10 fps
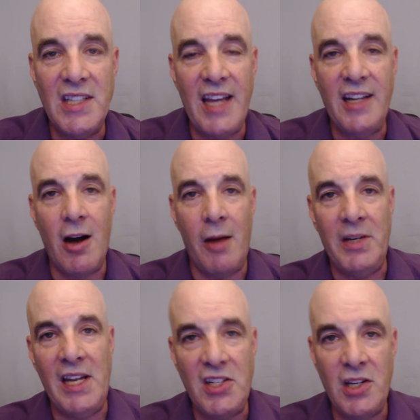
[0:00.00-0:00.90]
a
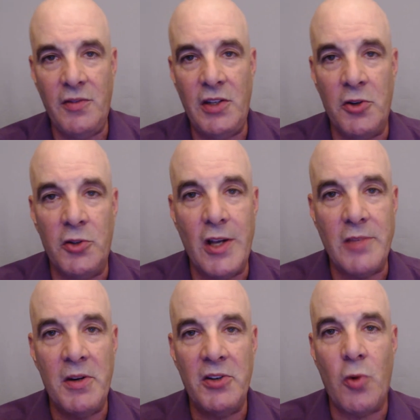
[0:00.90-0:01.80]
combination of the
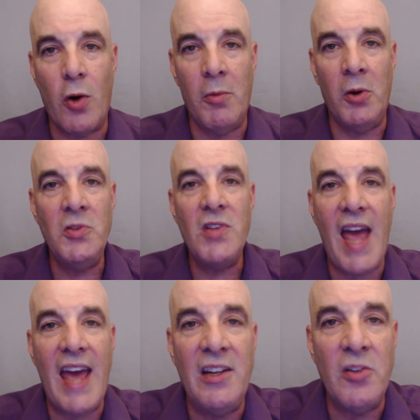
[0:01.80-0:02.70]
neurotransmitters, hormones,
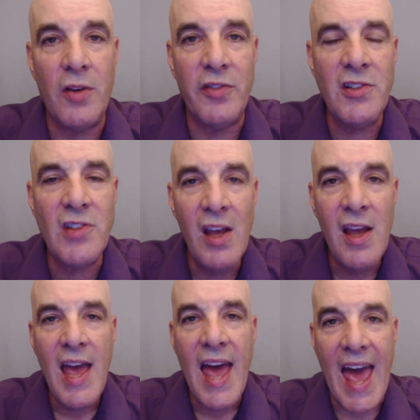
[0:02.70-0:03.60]
and endorphins.
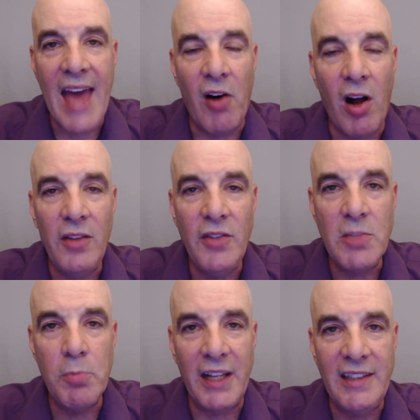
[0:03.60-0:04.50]
And all of these
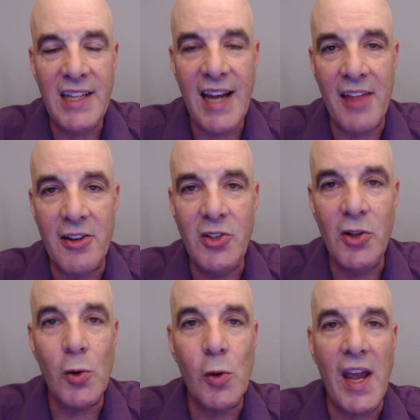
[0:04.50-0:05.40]
blend together to
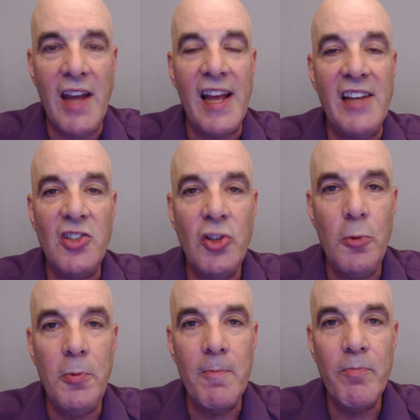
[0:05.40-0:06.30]
create a soup,
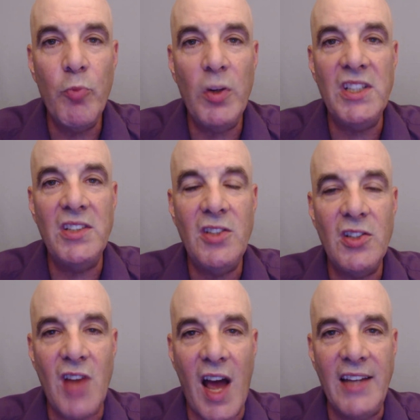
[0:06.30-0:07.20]
which is
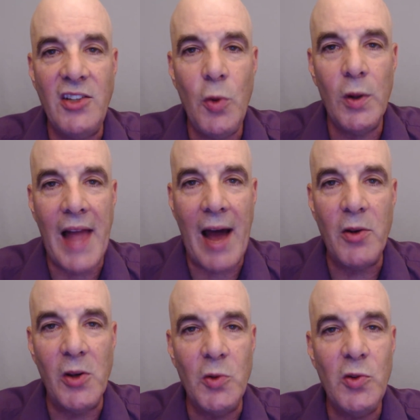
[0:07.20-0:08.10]
designed to allow
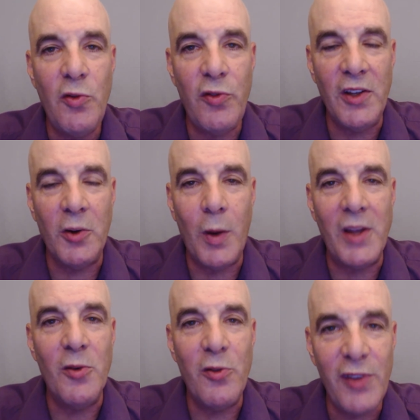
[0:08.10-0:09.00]
you to feel what
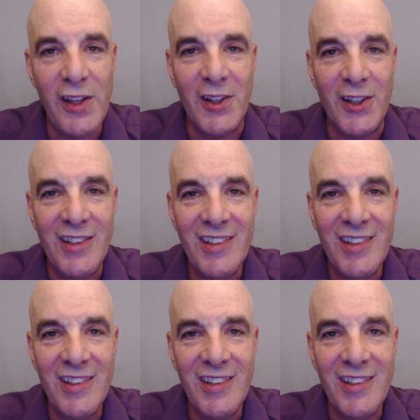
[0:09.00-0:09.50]
you feel.